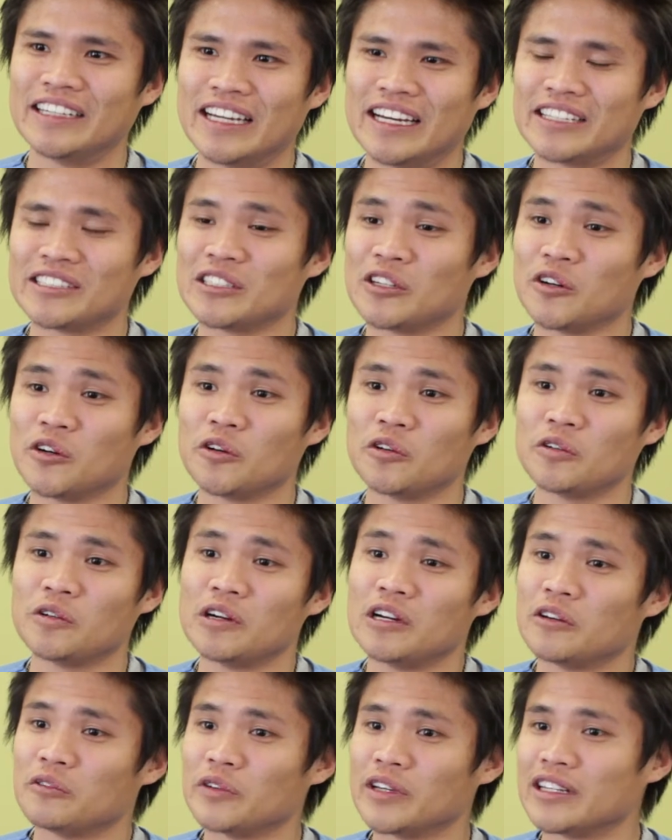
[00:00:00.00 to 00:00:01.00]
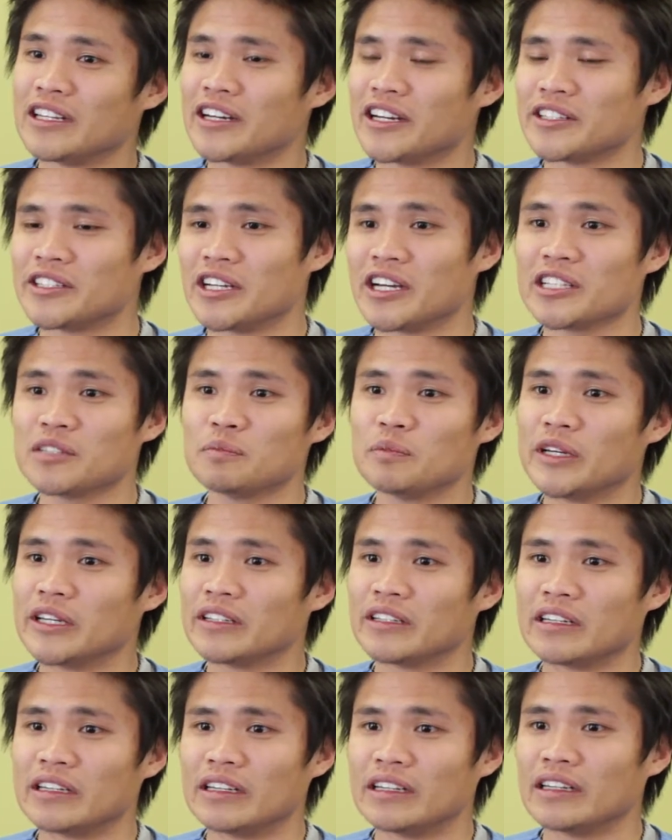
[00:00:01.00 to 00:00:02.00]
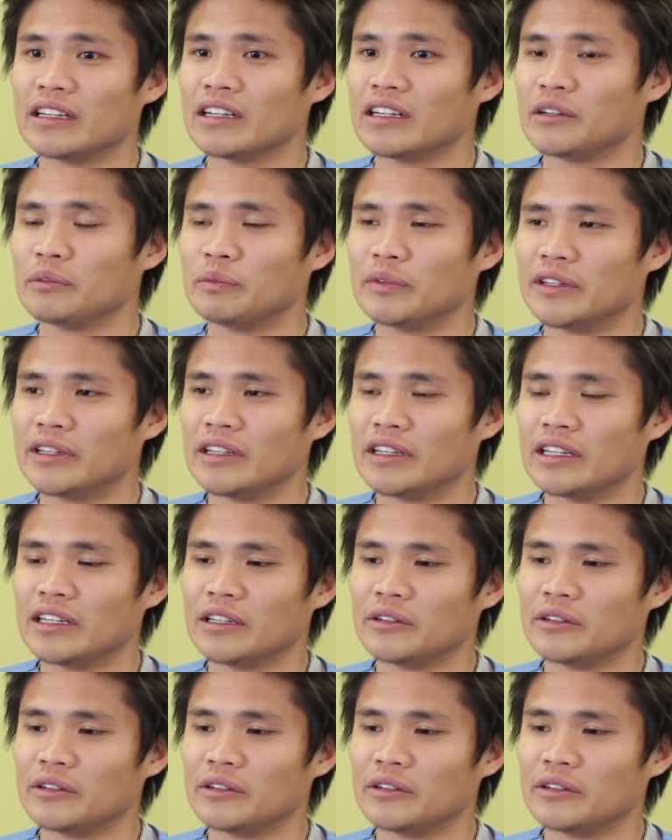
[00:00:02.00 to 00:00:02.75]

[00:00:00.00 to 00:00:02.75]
Yeah. So with the adjustment, I mean,